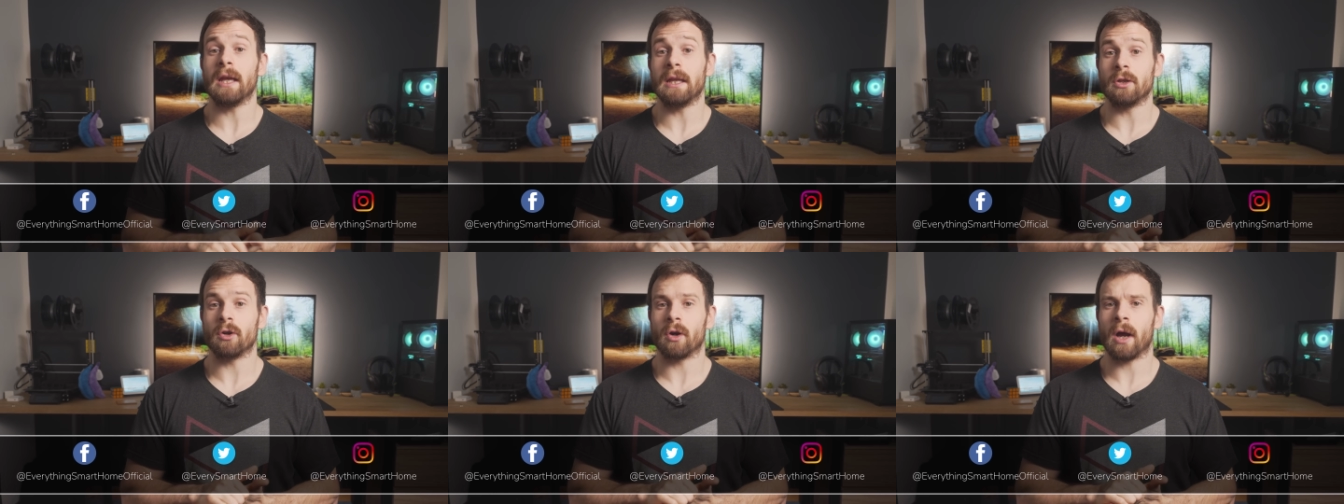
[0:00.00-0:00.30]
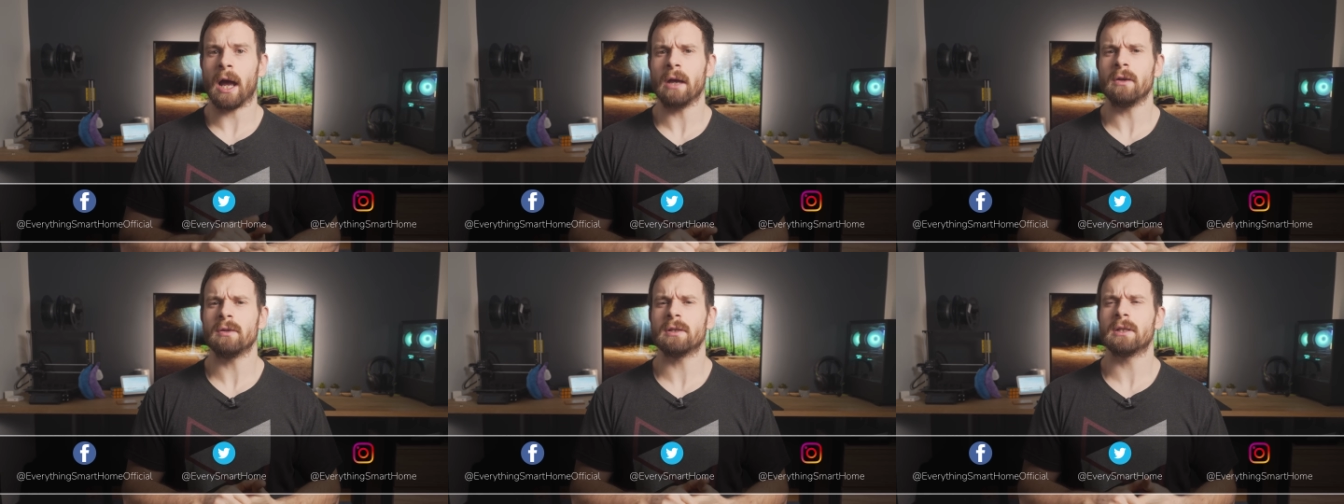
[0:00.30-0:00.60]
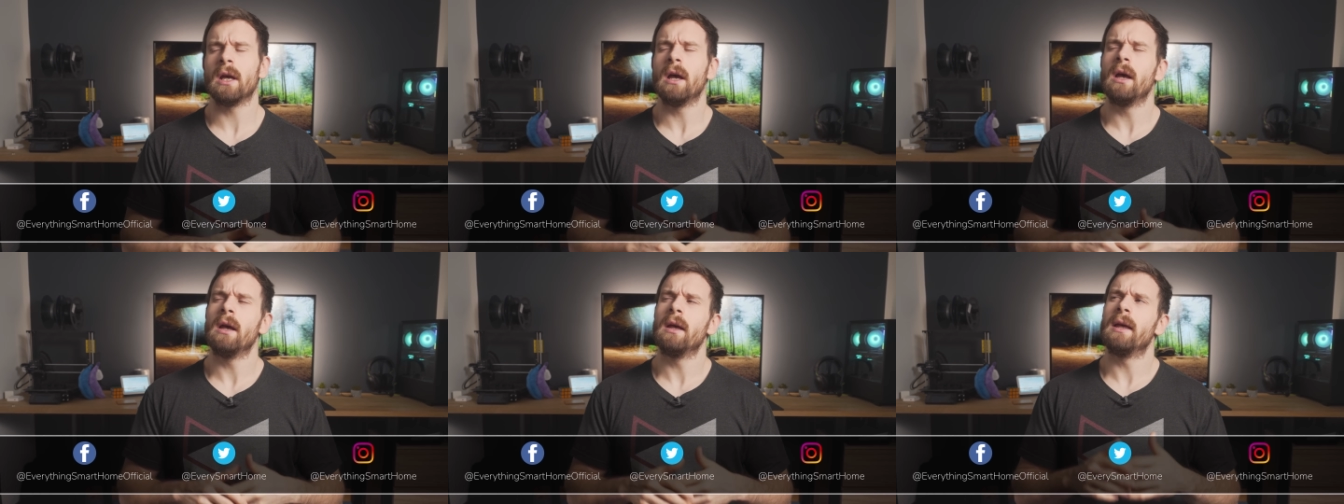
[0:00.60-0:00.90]
in your
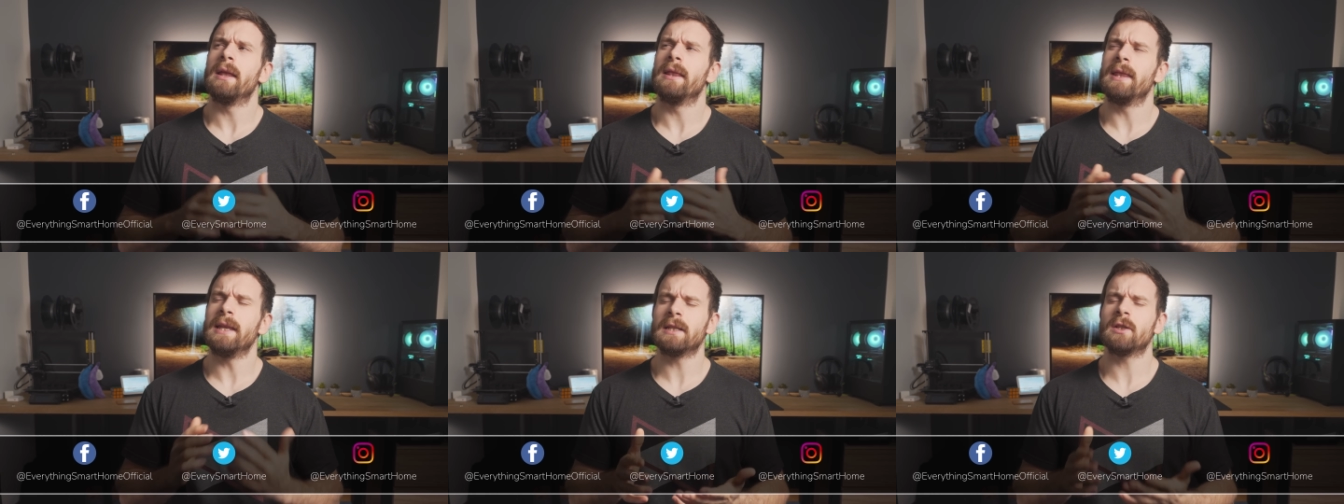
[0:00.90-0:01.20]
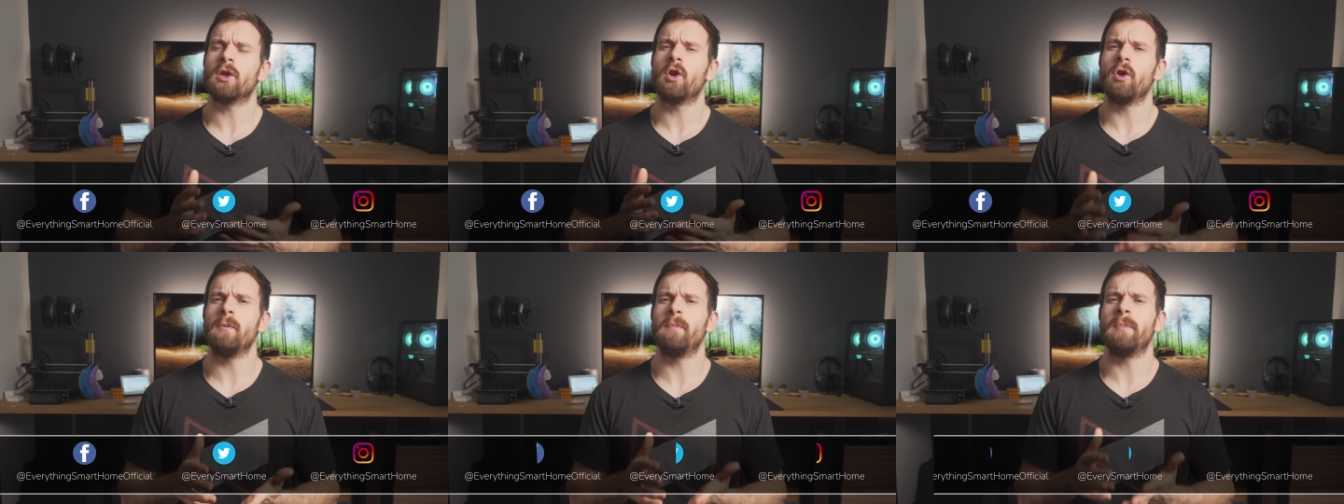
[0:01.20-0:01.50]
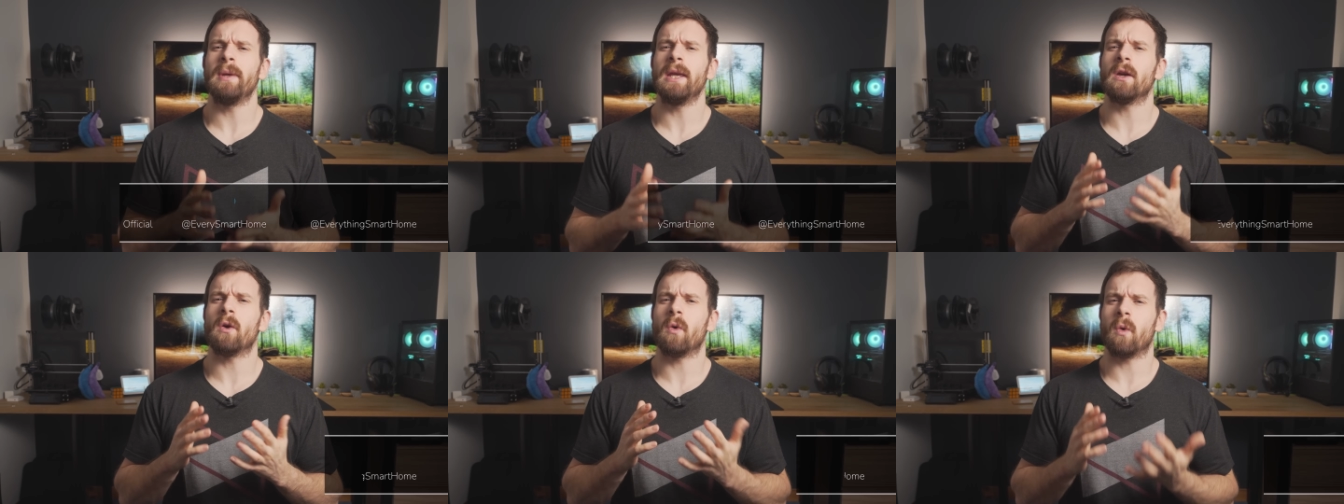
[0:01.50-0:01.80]
house, this could
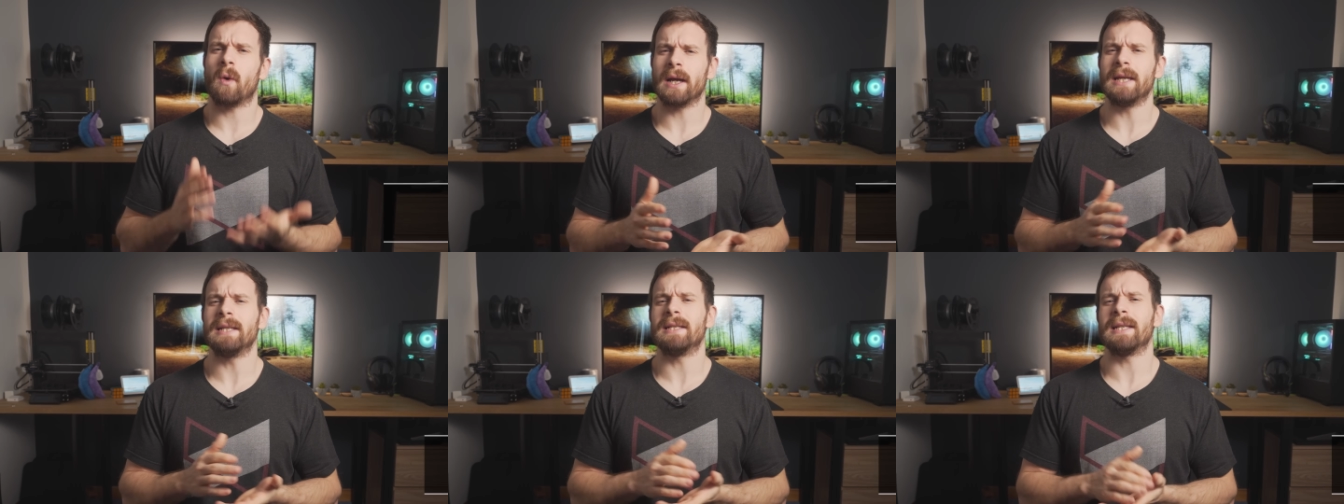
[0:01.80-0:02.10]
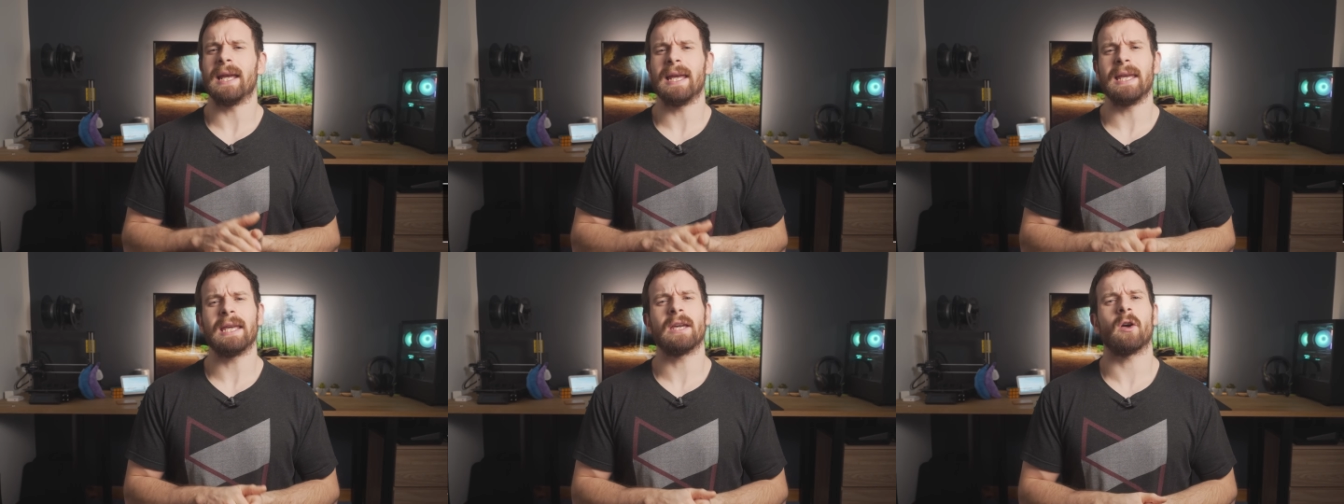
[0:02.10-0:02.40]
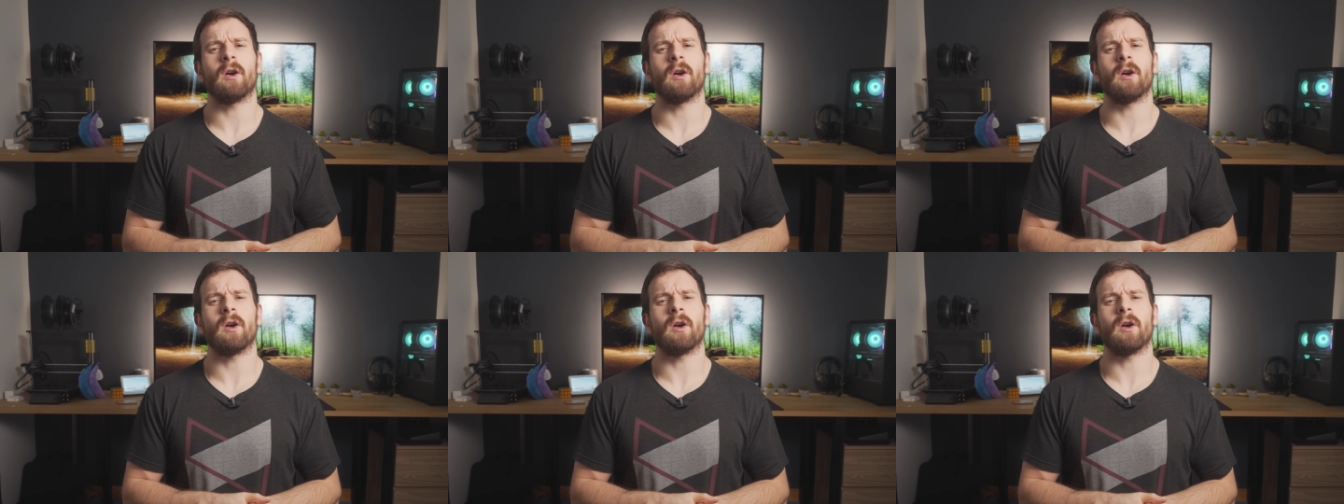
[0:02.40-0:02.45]
be quite a